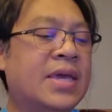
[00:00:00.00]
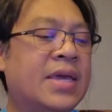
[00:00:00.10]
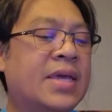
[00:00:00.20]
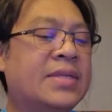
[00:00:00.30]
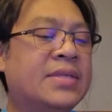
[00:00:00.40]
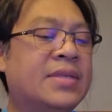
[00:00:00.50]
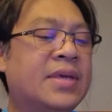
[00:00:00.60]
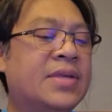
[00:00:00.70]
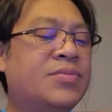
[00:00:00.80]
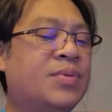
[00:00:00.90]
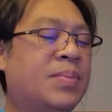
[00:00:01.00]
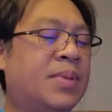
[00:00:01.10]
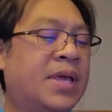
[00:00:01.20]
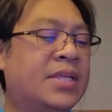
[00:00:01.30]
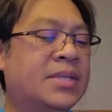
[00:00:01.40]
this
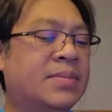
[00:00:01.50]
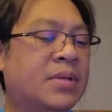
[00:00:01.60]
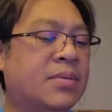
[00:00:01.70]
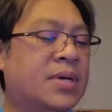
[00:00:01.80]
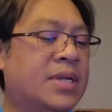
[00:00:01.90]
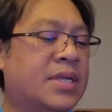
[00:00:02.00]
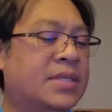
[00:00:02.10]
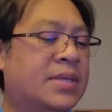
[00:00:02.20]
replaceable? What is